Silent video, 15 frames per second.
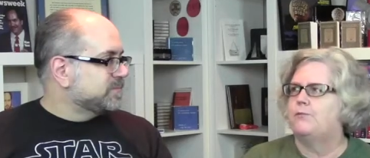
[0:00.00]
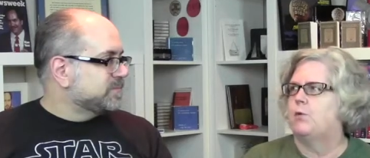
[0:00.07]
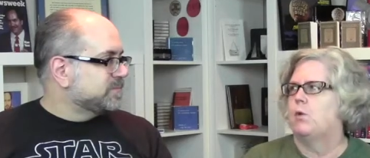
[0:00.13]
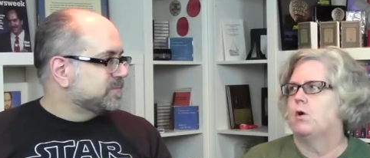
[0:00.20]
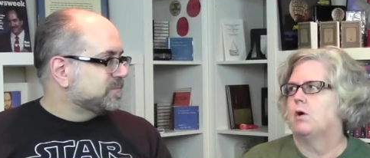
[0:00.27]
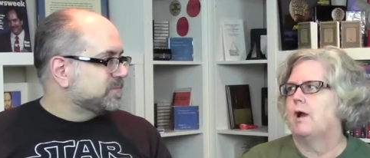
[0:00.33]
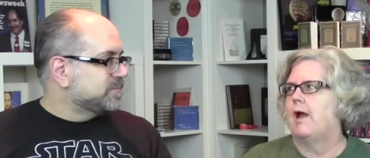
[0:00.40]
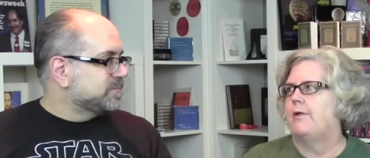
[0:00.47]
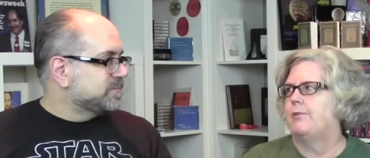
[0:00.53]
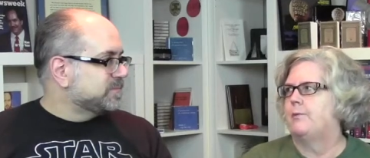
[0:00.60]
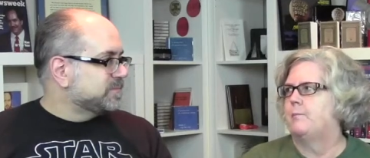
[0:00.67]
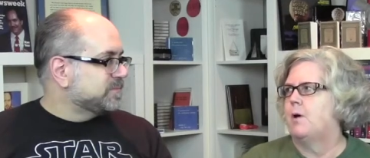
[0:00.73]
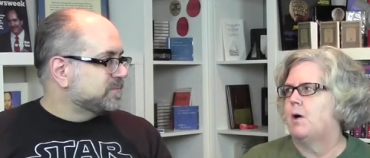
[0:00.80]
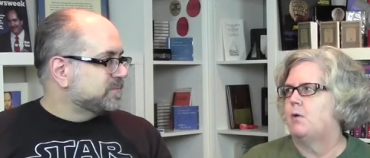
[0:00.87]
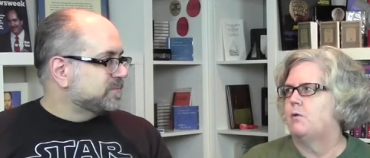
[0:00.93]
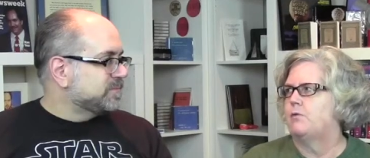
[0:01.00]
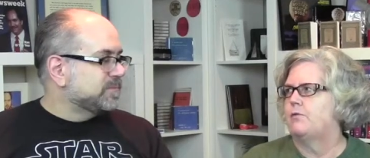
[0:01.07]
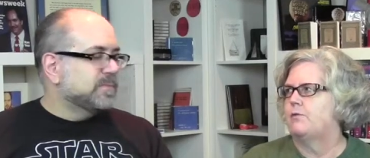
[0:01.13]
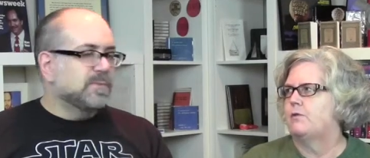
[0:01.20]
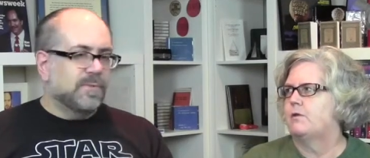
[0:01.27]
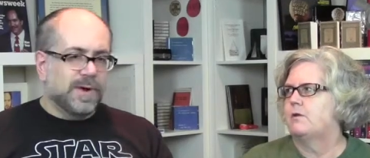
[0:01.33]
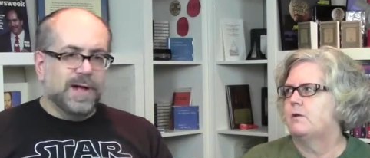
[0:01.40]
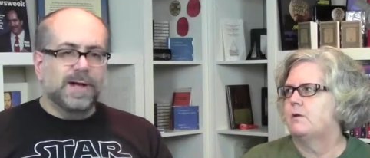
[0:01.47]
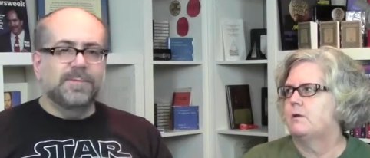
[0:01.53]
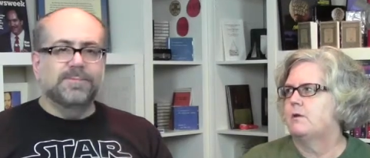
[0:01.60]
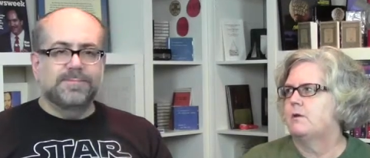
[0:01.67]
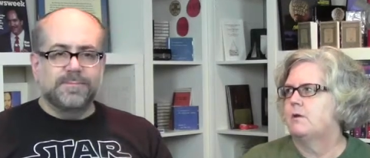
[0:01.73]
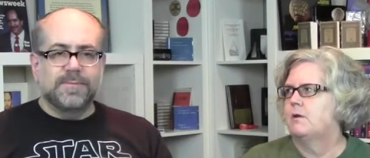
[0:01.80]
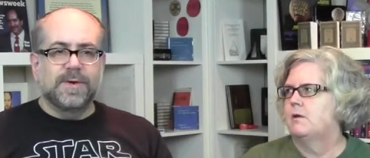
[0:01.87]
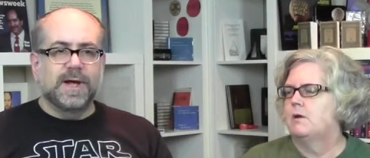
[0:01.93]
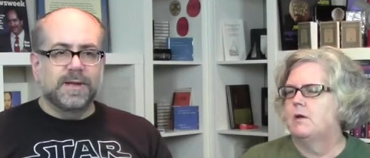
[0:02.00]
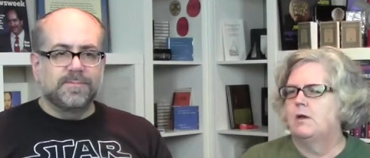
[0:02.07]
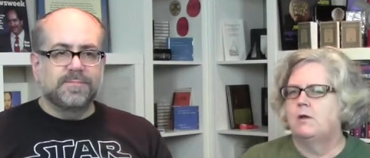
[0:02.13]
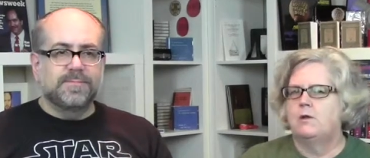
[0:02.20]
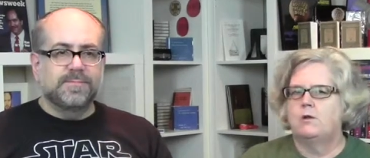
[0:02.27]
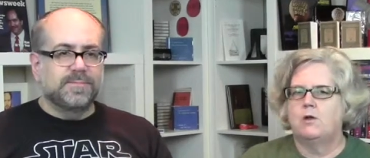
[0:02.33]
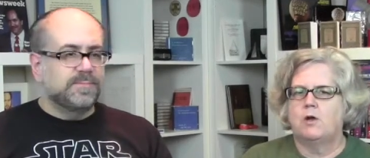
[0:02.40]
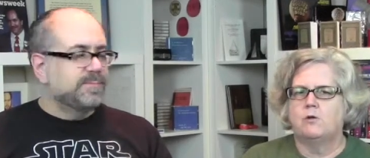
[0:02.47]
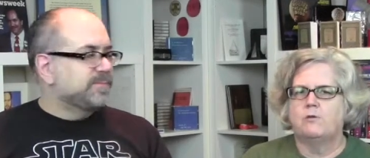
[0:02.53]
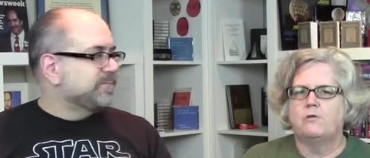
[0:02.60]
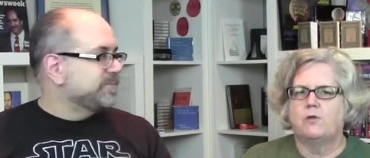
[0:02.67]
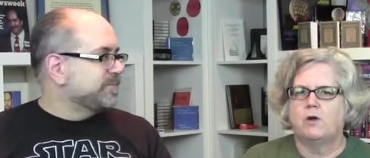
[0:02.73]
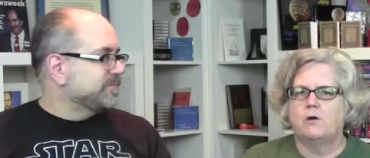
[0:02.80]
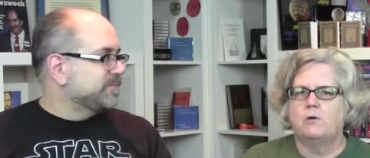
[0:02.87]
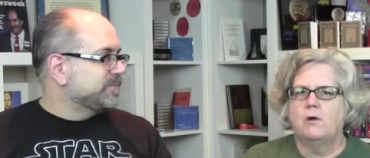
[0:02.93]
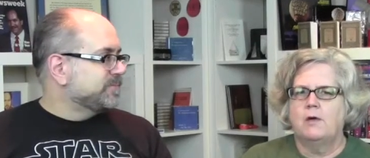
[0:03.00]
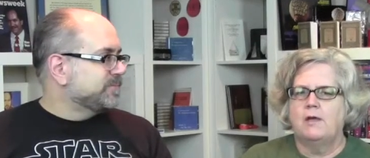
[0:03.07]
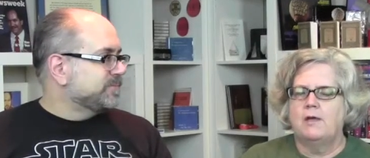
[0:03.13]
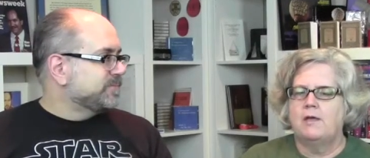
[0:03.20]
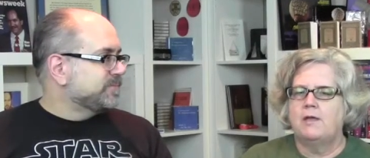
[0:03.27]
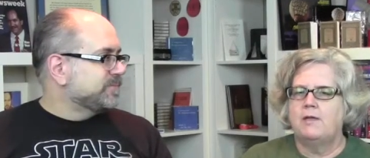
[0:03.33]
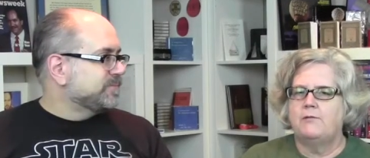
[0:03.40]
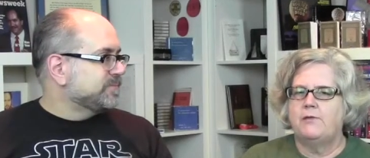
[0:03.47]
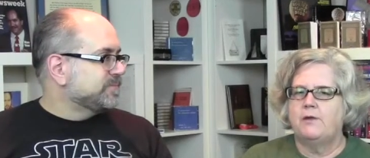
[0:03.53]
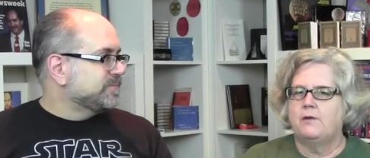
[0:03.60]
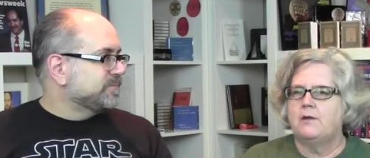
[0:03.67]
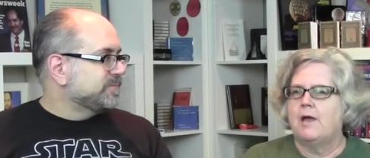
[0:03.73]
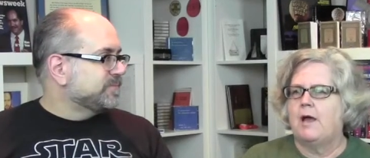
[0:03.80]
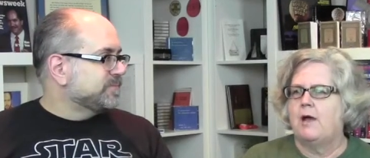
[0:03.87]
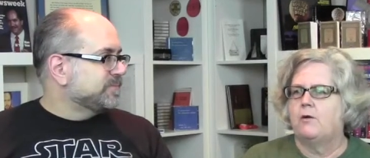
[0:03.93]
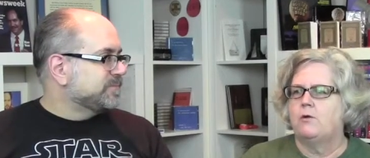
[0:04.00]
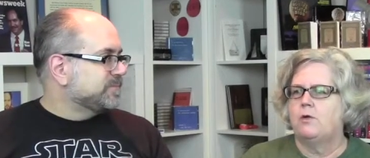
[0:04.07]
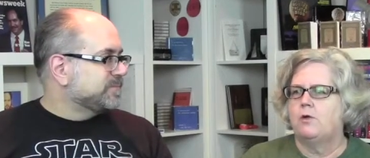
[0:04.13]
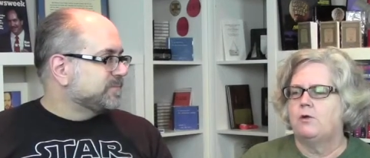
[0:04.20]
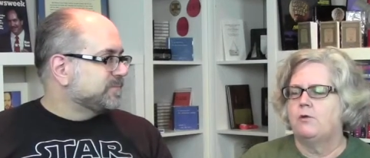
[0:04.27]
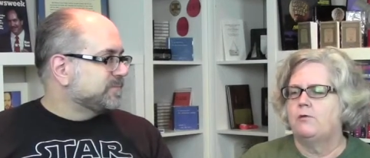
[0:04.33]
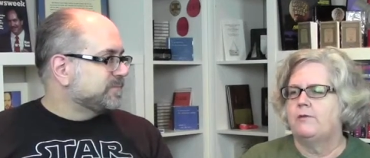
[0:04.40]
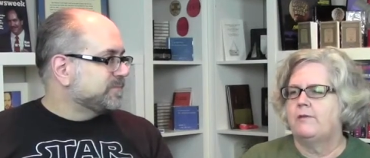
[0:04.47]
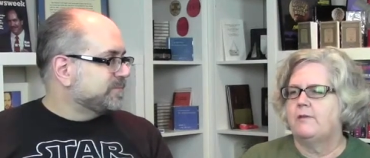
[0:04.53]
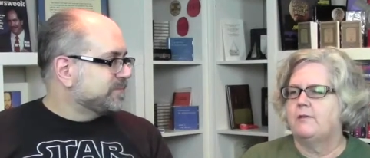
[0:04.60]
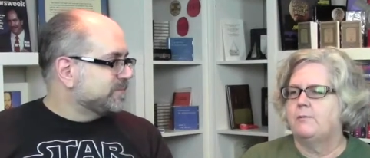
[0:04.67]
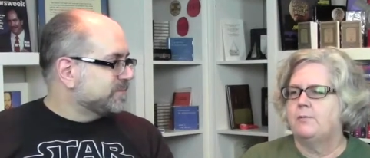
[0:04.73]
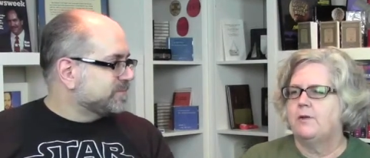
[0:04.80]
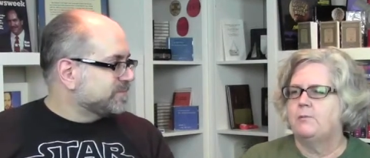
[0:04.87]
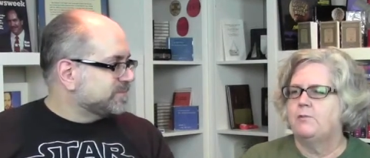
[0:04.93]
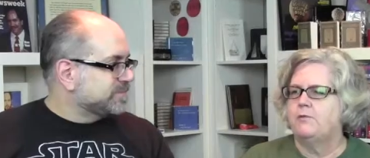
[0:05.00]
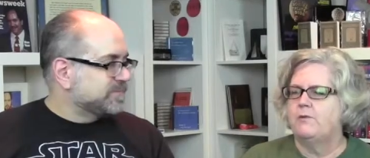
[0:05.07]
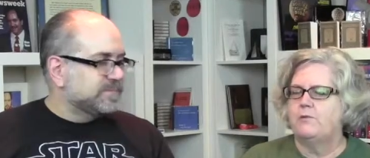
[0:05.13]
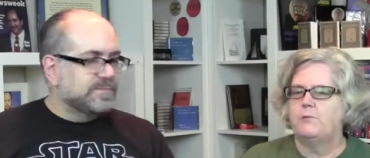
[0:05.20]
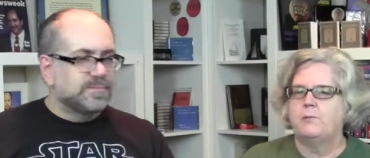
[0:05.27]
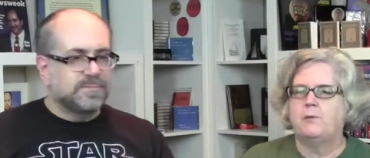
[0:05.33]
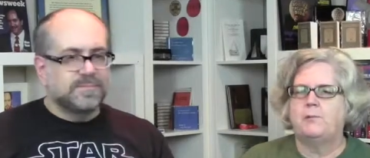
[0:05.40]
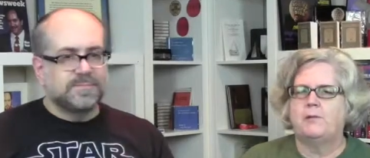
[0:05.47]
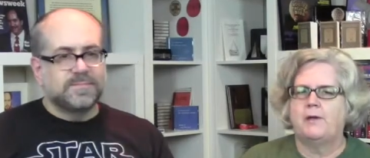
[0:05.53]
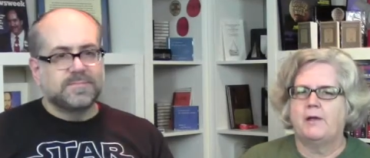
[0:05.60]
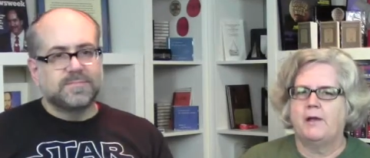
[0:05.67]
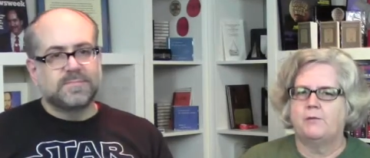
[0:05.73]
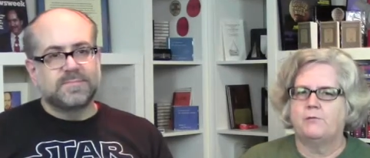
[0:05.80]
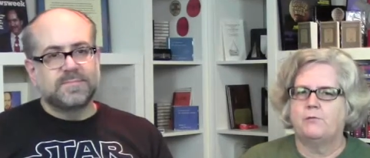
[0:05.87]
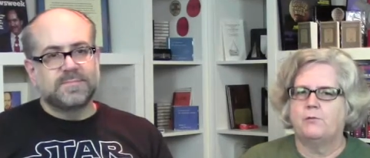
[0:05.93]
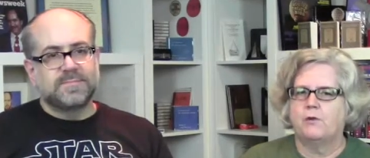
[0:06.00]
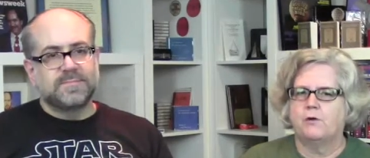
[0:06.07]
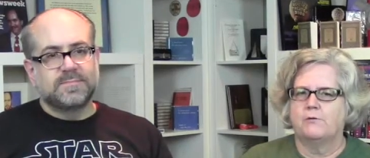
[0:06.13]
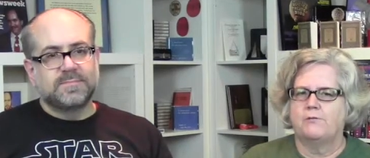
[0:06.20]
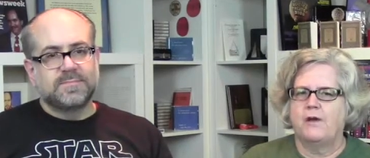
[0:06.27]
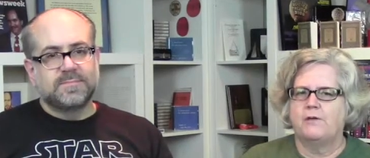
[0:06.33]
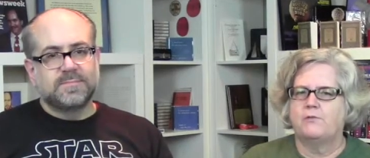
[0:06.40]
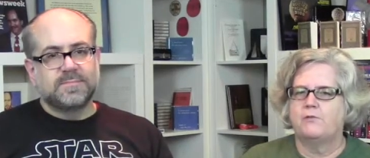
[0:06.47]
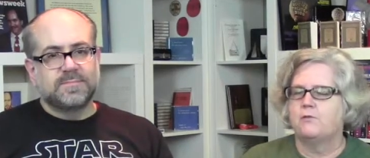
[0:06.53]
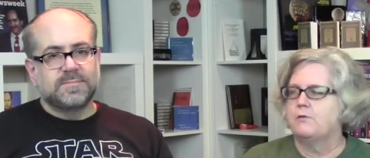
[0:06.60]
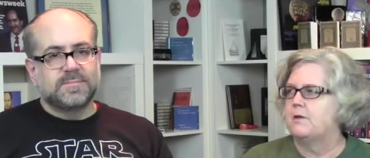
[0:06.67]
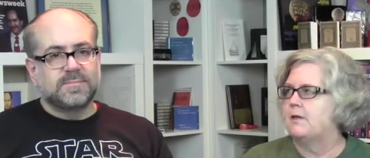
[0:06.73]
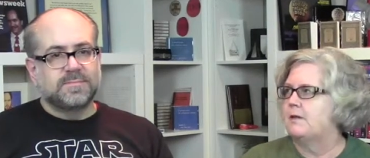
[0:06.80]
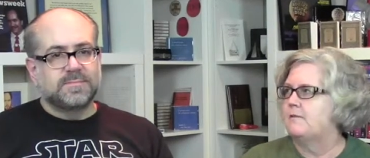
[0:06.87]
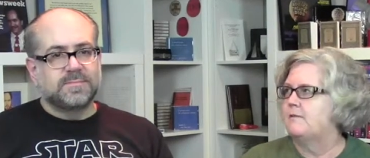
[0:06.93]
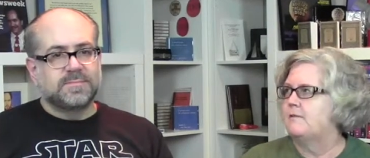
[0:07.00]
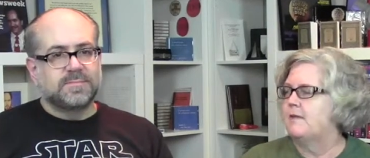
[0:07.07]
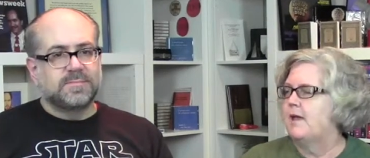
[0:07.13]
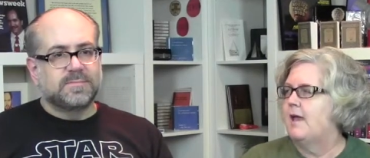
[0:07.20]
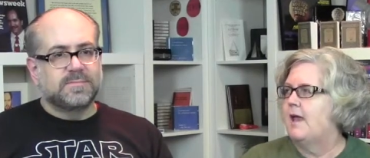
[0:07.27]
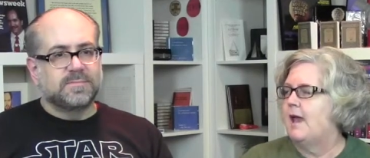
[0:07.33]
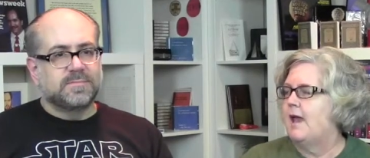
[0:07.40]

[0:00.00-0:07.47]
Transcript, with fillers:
Speaker 1: four at the most.
Speaker 2: Right. Right.
Speaker 1: You know, so even now, you know, you see the big movies will be playing on four or five screens